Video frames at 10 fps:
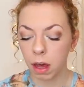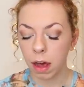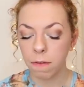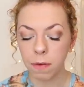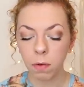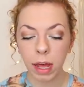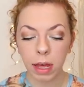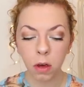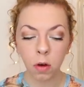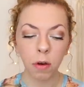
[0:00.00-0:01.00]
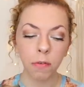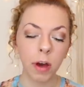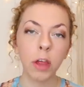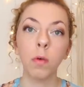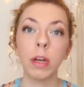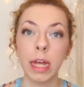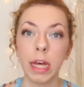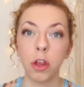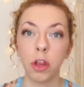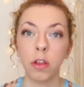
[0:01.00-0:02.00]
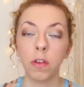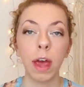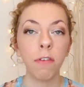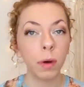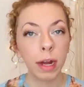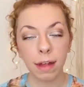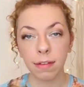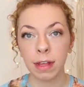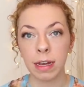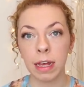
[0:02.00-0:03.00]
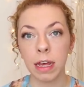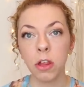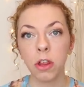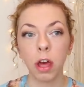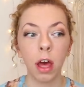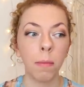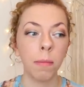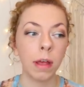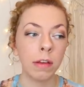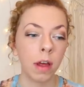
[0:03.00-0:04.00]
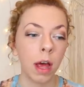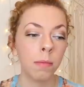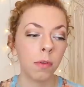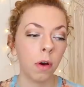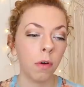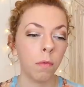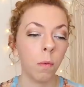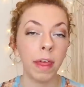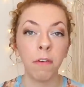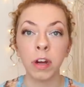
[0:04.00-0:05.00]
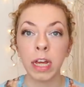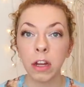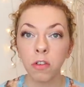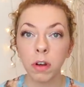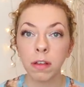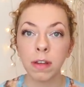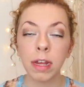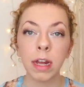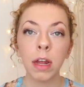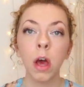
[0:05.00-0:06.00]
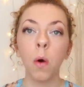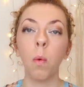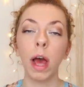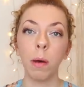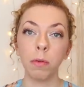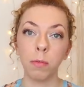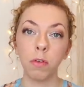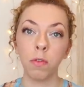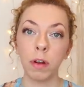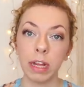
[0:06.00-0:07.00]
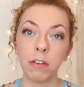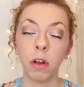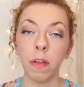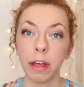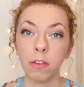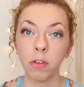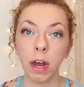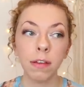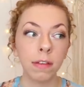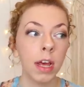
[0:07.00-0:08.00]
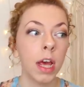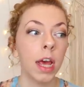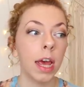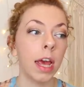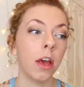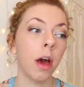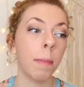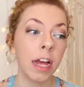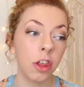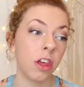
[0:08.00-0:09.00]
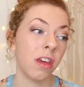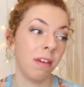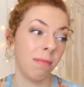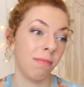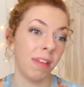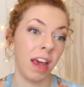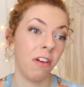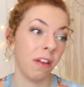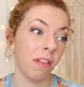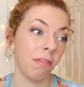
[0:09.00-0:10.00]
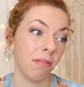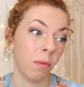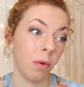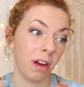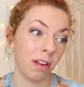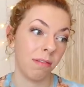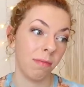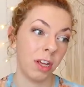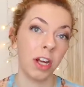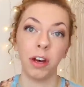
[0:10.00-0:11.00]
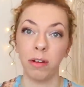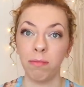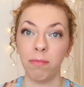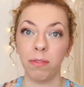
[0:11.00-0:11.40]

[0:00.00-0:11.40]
I feel like you have got to find your niche. So everyone has their niche um, in terms of what they're really interested in, what helps them to release a lot of their stress it, I'm actually hearing the word, you know,